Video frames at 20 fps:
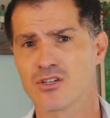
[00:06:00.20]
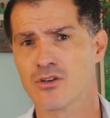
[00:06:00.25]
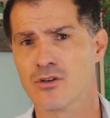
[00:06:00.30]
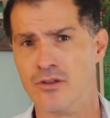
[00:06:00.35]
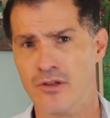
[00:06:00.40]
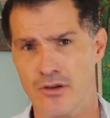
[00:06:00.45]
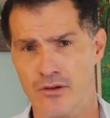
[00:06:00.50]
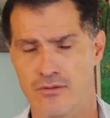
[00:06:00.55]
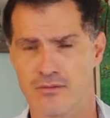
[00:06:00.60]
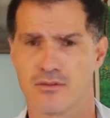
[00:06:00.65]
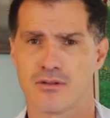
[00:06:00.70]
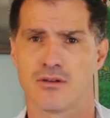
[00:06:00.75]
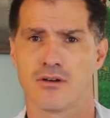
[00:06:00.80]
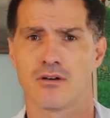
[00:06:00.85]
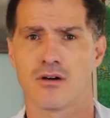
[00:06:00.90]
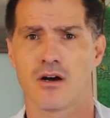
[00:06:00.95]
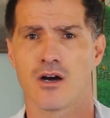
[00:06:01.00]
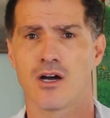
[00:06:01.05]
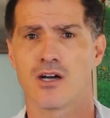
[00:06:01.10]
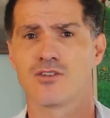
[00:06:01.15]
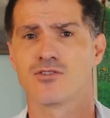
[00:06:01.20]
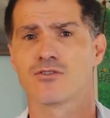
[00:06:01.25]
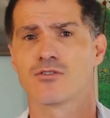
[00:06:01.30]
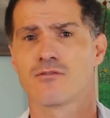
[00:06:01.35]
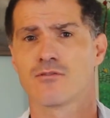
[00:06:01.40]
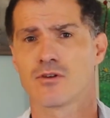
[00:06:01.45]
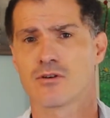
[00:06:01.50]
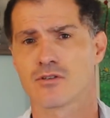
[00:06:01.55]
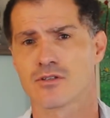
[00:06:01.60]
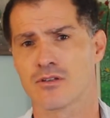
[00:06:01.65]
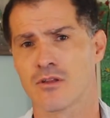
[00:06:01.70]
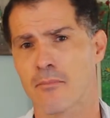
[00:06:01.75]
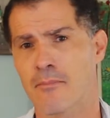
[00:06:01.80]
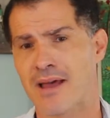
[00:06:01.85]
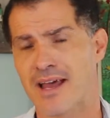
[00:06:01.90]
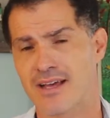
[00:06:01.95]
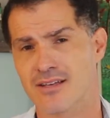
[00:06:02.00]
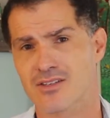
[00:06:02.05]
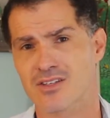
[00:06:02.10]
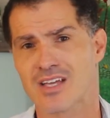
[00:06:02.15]
canoe hundreds of years in the
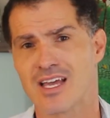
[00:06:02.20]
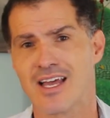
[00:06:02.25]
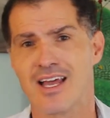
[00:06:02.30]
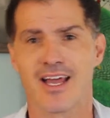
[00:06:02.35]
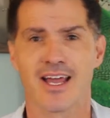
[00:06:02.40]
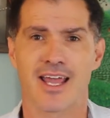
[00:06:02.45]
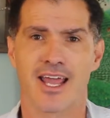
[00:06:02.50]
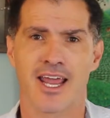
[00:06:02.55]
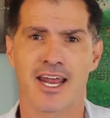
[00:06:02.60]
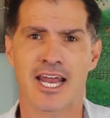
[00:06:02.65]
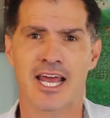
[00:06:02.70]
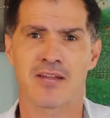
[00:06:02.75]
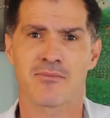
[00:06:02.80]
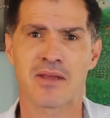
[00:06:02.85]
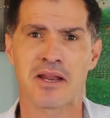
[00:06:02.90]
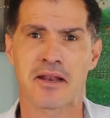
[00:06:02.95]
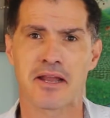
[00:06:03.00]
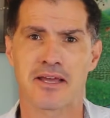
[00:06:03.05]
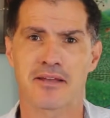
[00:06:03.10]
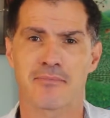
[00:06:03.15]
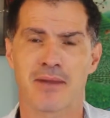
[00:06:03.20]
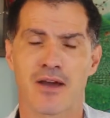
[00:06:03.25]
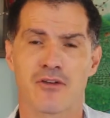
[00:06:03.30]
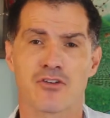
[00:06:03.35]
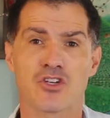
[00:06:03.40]
past and had been led by a